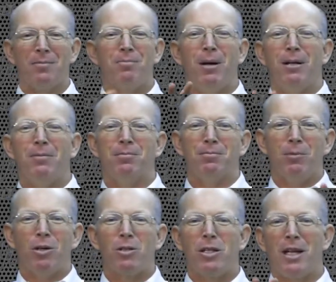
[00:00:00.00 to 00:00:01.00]
but
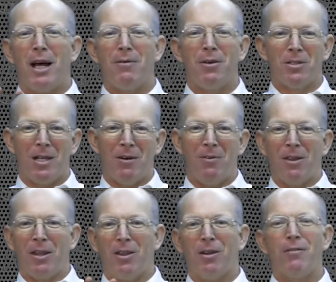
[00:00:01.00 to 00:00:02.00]
most of the time you'll see it with
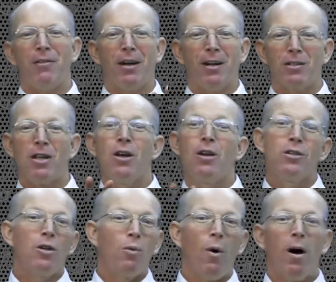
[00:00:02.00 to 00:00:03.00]
the 3 fingers.
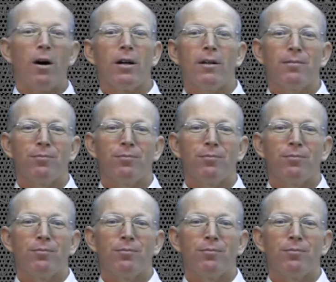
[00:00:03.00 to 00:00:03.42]
To walk.